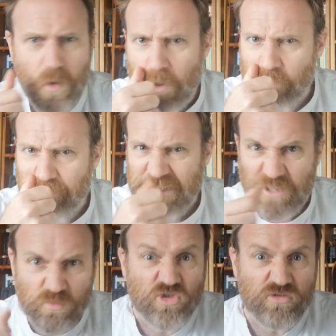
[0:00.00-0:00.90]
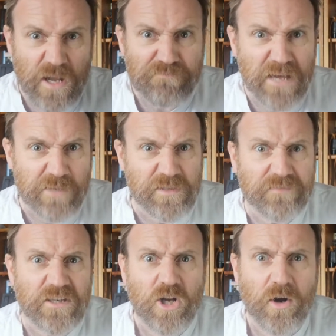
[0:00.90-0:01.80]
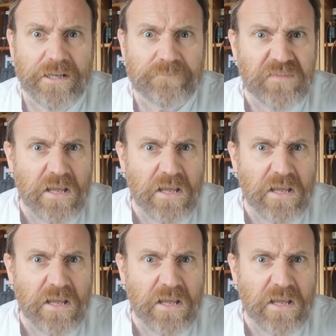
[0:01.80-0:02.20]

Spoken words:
or a big old drum maybe if you got it.